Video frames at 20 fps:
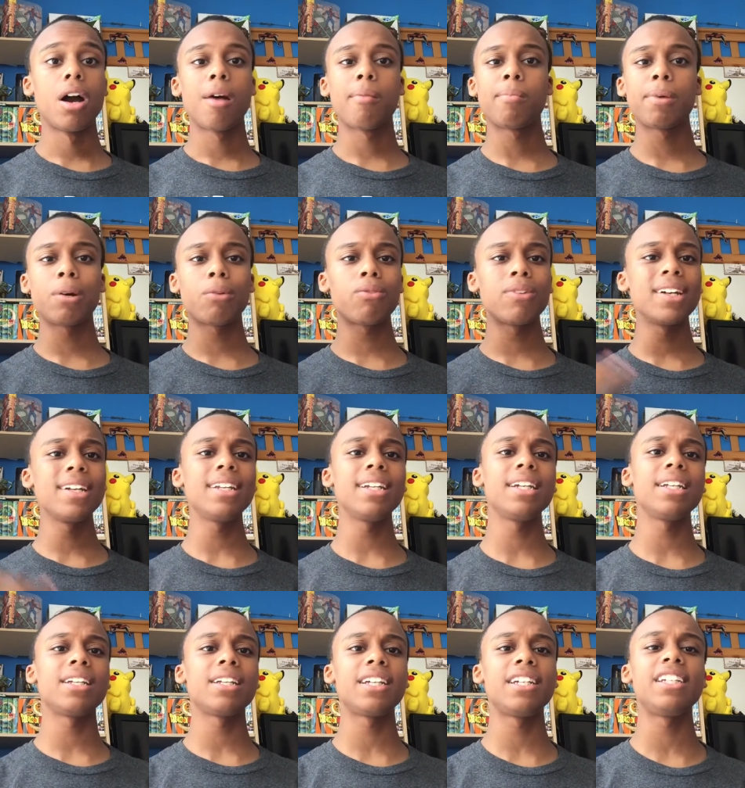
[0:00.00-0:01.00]
But
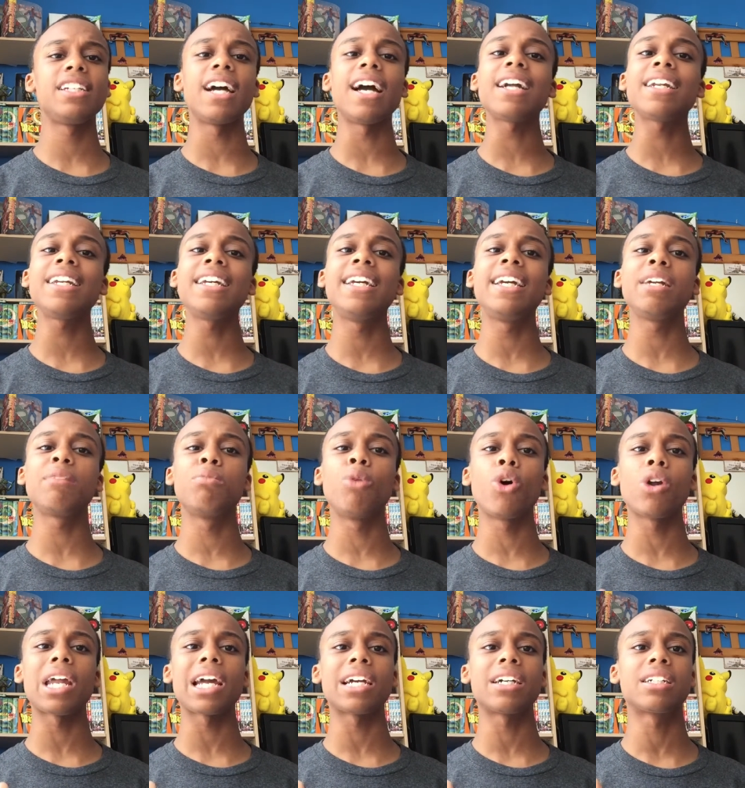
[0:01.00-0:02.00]
really, he, I think he's
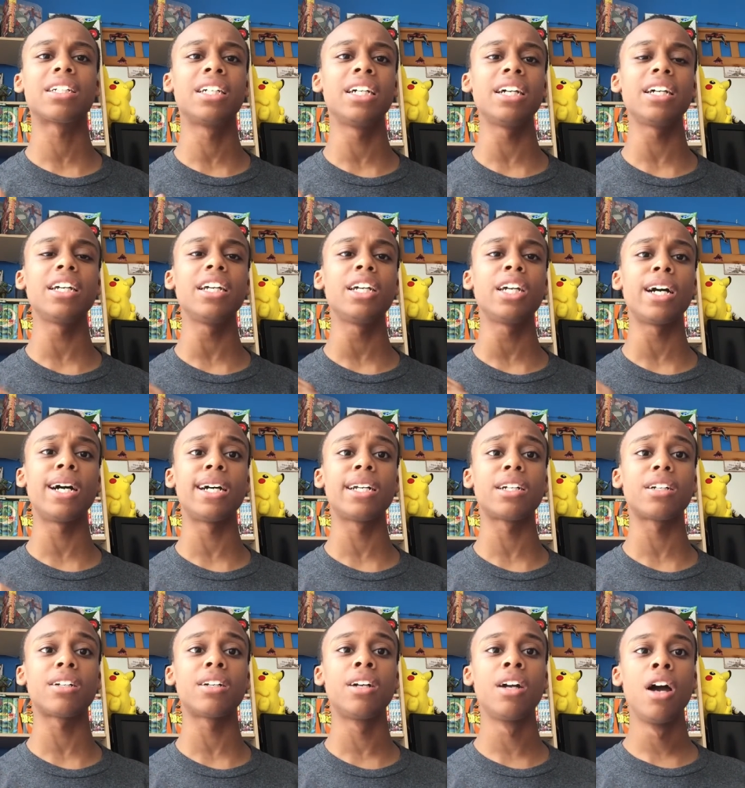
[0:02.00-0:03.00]
more like a cookie
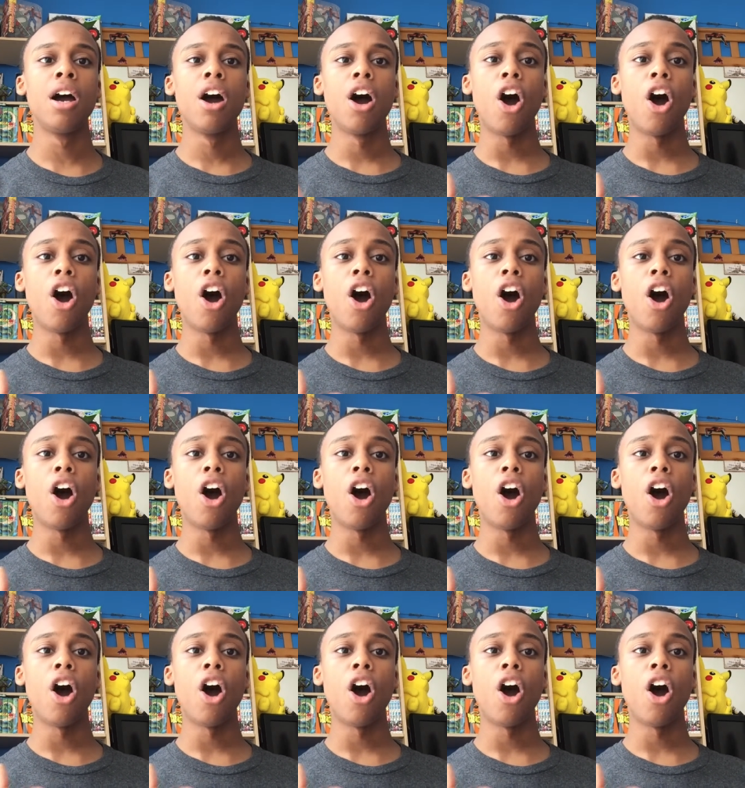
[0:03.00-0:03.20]
cutter,